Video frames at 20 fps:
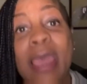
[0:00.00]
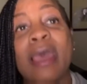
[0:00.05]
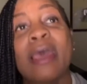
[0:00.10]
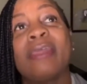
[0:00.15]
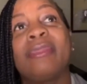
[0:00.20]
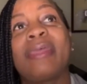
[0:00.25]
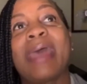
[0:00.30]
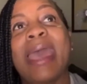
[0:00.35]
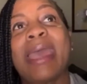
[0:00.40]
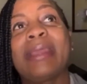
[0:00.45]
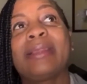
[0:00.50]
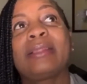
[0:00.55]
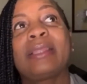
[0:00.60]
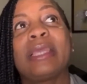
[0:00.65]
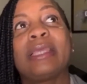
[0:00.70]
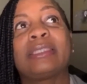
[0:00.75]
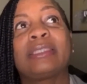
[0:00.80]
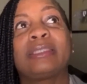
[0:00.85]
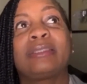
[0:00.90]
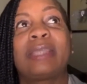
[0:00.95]

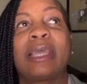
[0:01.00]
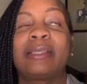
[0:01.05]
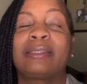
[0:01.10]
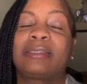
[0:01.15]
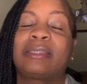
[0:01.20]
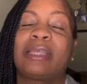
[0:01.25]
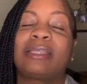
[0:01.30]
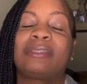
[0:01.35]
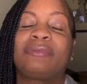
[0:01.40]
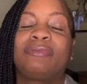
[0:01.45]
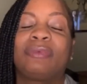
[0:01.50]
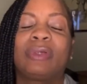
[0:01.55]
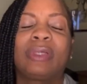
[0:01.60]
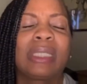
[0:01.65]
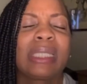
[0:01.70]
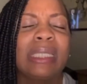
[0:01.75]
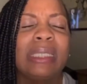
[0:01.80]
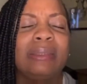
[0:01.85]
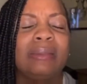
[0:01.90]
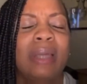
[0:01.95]
That's really